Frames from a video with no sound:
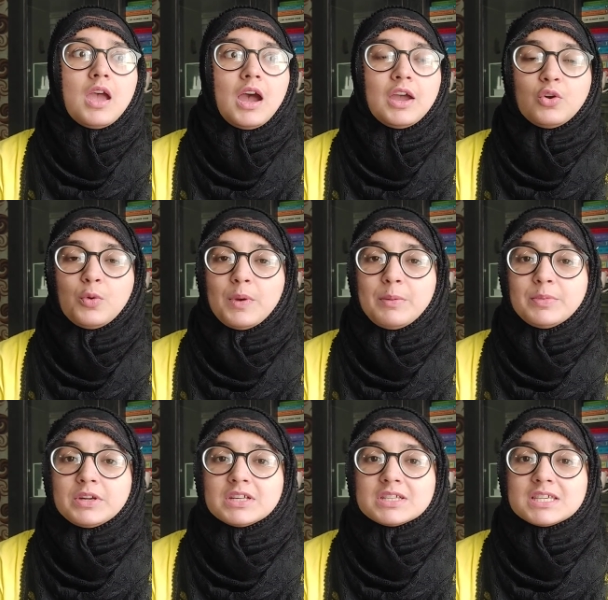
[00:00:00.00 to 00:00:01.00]
I hope I'm
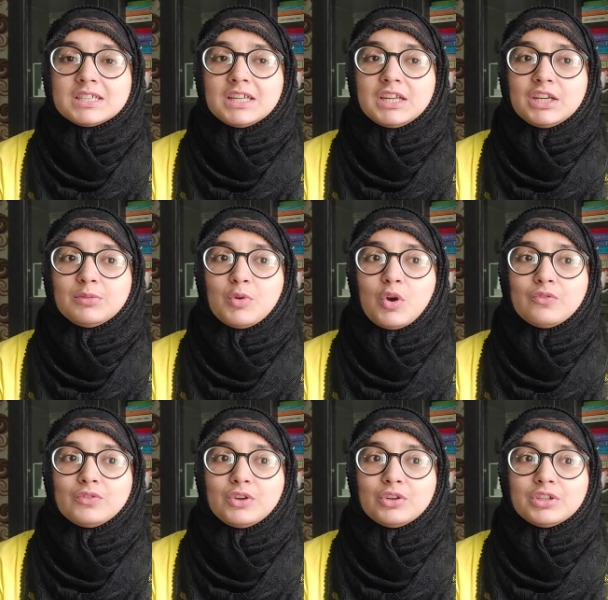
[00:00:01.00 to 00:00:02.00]
pronouncing the name
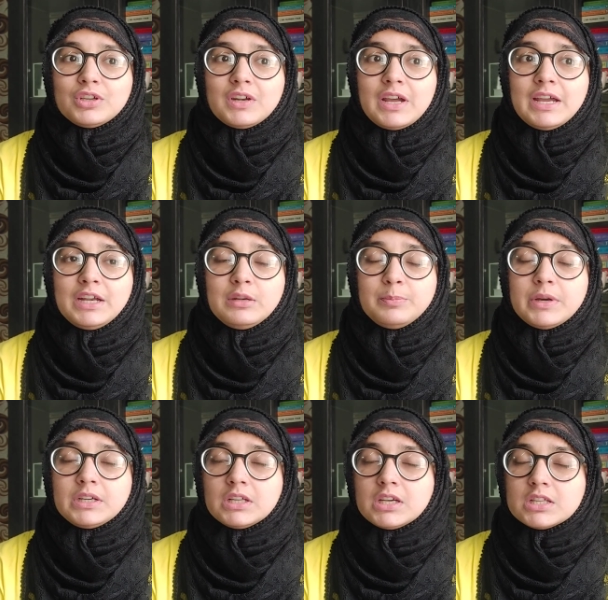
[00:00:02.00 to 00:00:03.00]
of the author right,
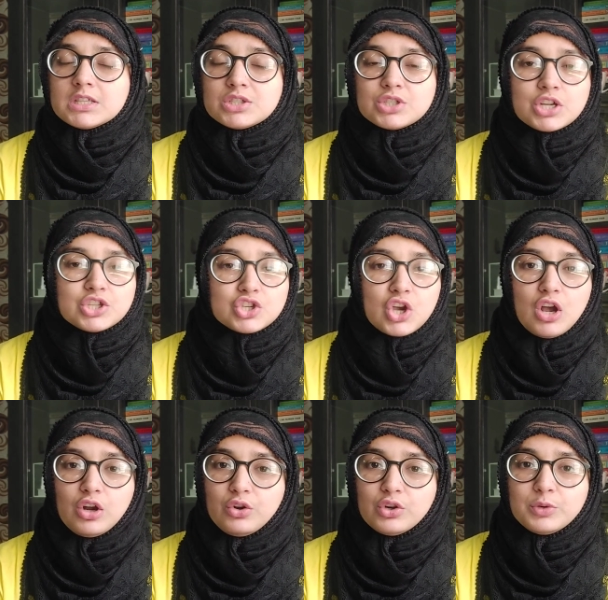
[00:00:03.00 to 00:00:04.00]
but it's such
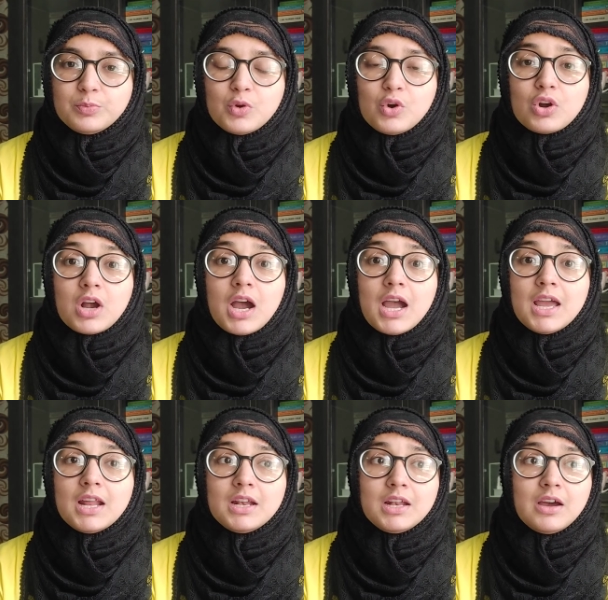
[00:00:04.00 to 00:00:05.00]
a good book.
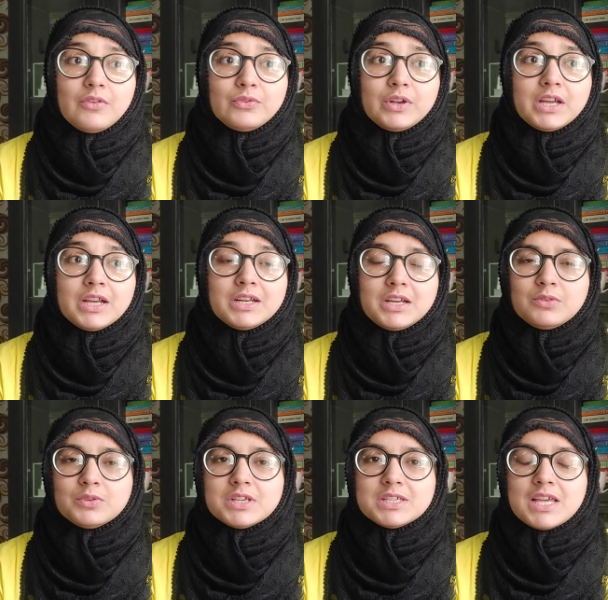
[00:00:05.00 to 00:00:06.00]
I loved it. It
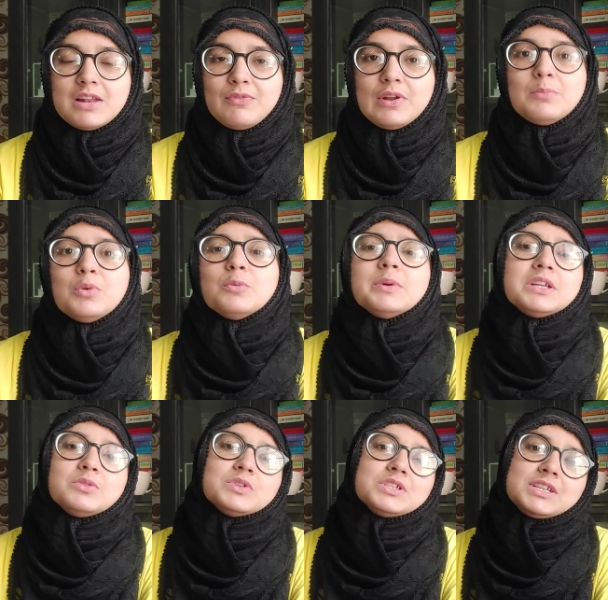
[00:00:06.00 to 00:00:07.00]
was a self-help book, but
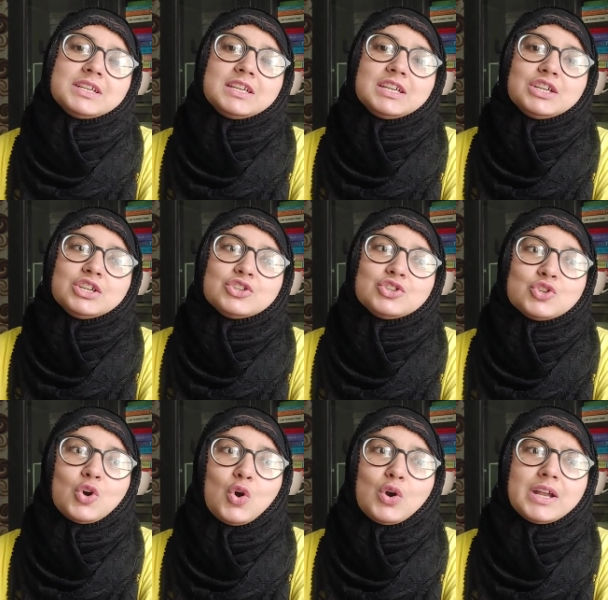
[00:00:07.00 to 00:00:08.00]
it was really
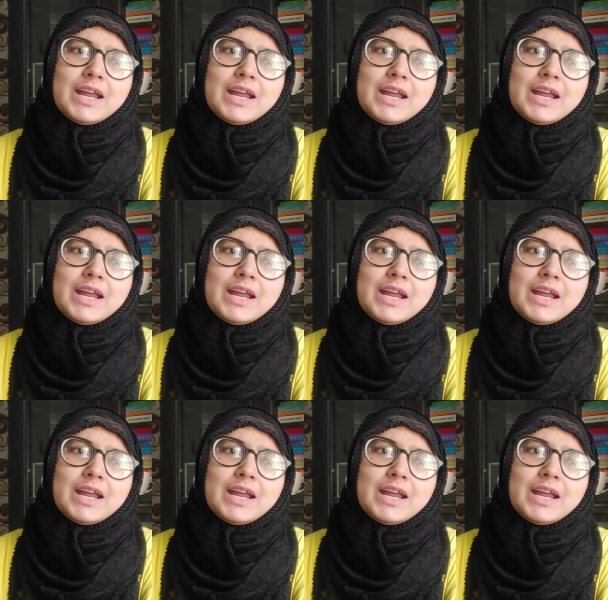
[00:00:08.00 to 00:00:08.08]
short.